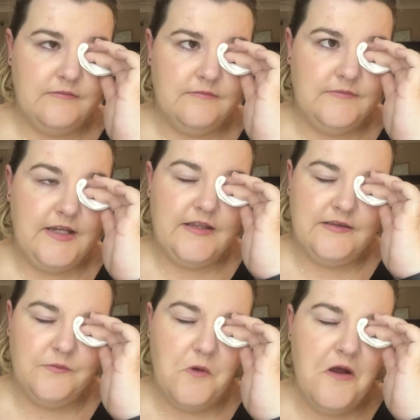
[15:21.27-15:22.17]
Yeah,
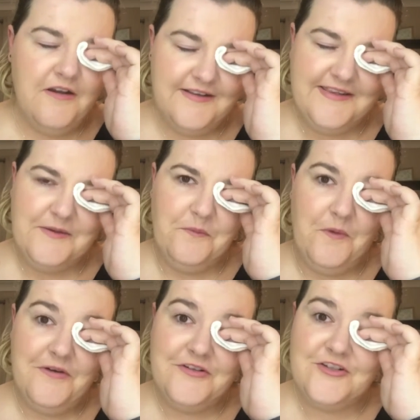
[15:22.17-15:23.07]
the
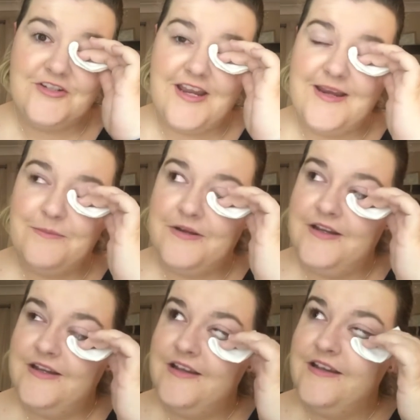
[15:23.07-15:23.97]
wand shape,
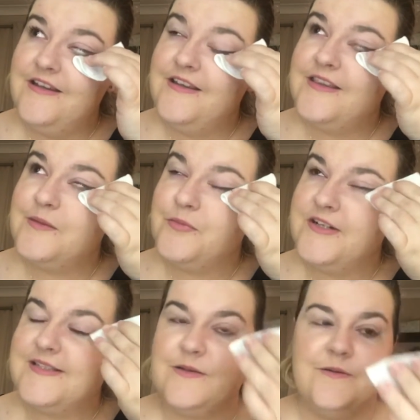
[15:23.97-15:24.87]
the
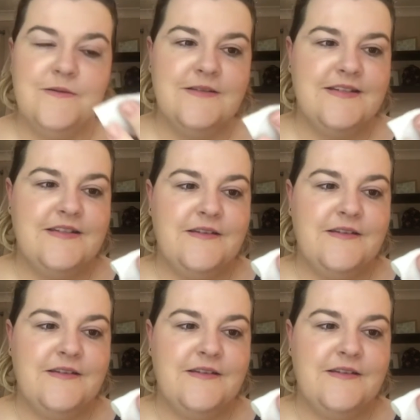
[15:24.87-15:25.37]
bristles.